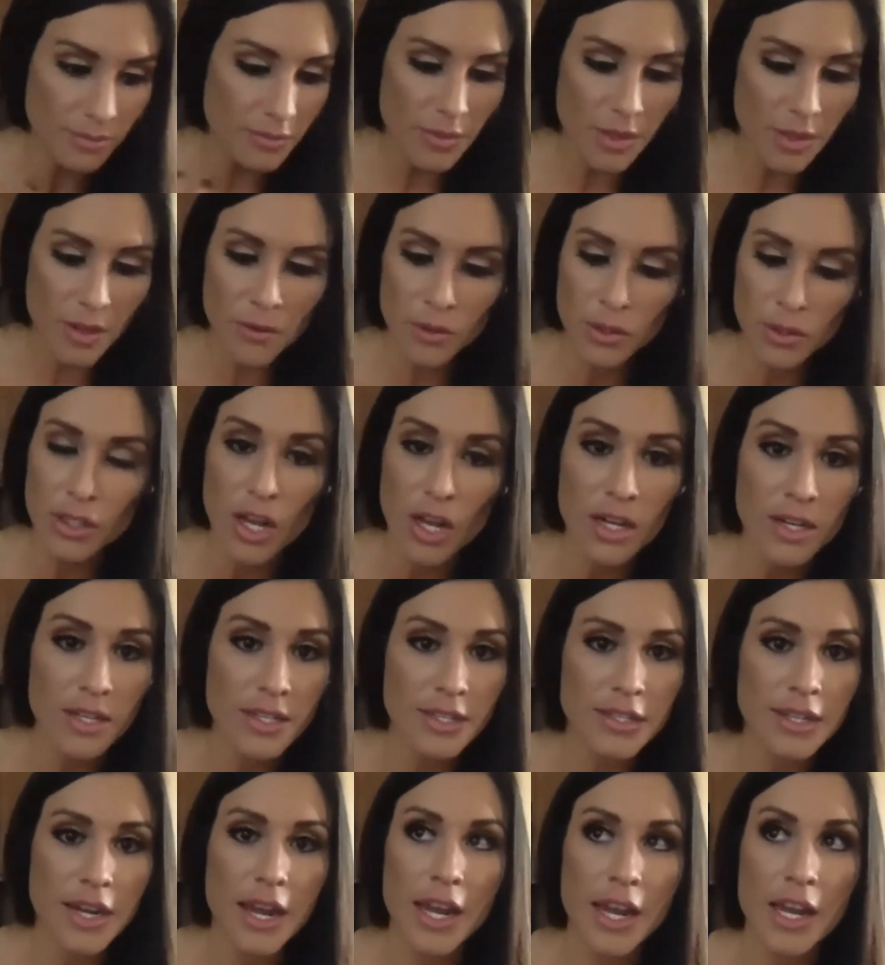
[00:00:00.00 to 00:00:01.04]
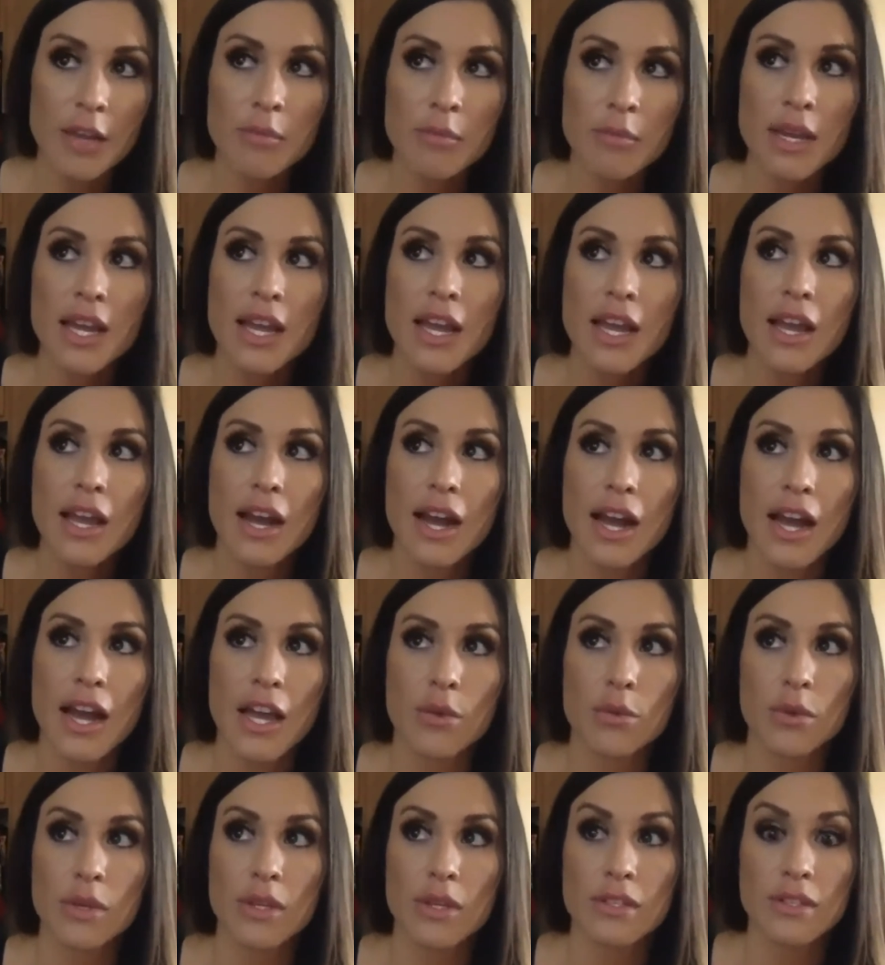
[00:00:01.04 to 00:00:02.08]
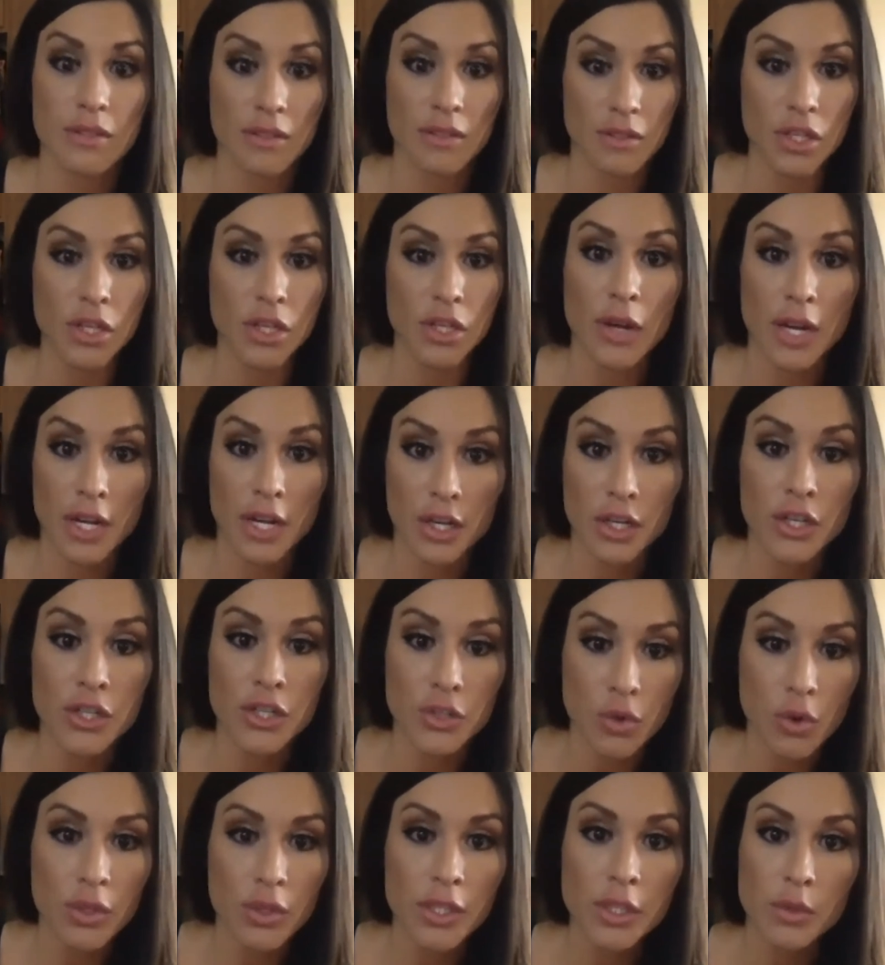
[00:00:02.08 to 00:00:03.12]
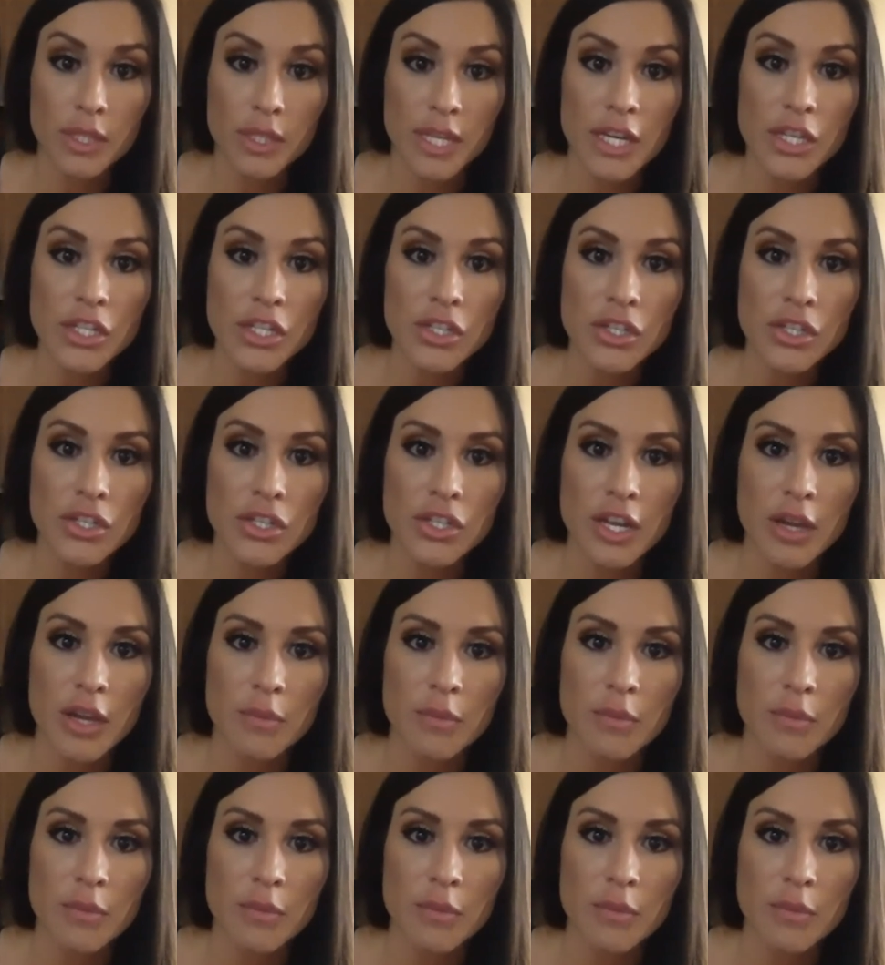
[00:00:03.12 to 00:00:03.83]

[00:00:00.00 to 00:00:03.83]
for the longest time, I was, you know, in a controlling relationship.